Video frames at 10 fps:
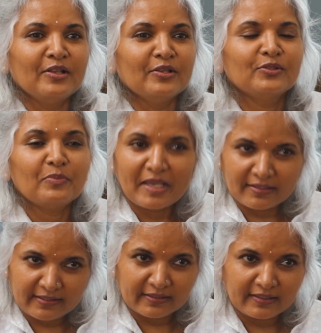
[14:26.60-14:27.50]
So
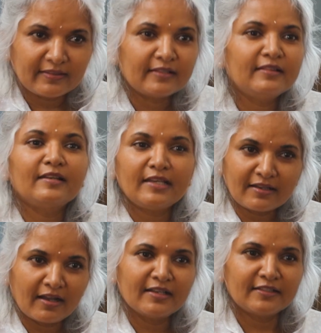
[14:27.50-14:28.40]
basically the 3
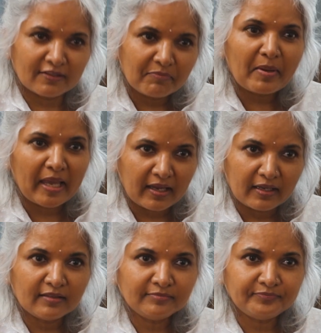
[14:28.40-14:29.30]
kinds of
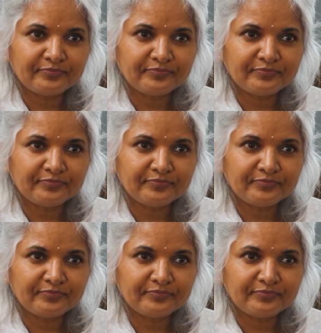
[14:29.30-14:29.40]
pain.